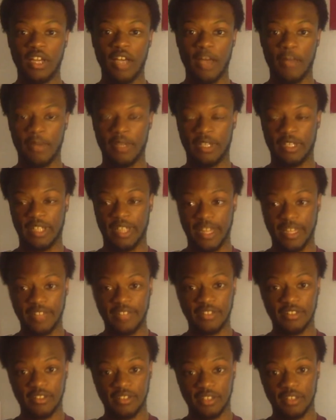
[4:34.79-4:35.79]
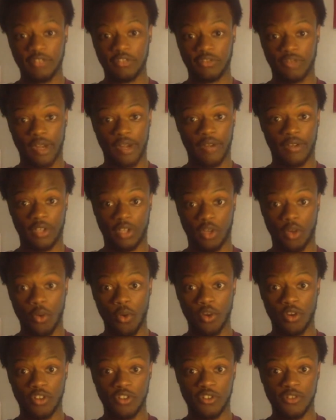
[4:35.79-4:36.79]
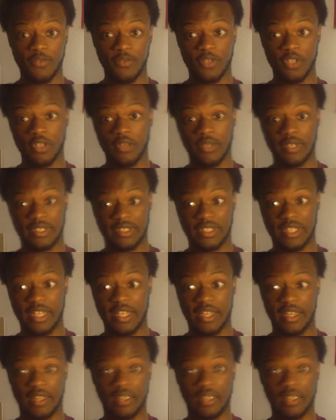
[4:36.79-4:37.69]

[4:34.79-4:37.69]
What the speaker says: I mean, the Nations League was right around the corner too for the USA,